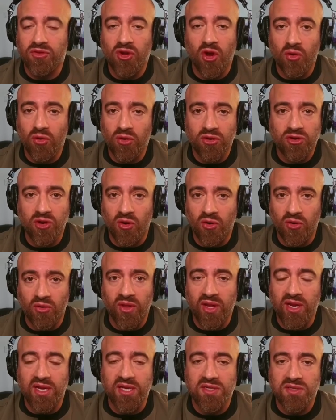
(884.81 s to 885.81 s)

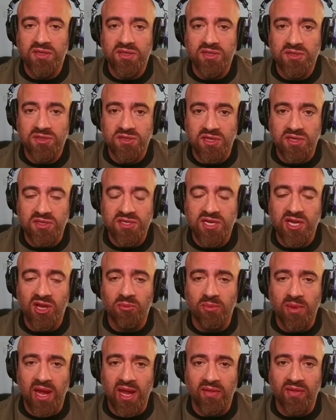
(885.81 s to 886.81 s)
totally to
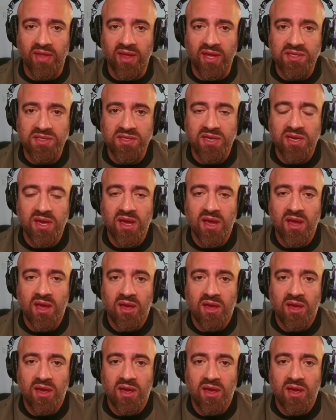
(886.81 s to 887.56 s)
steelman this.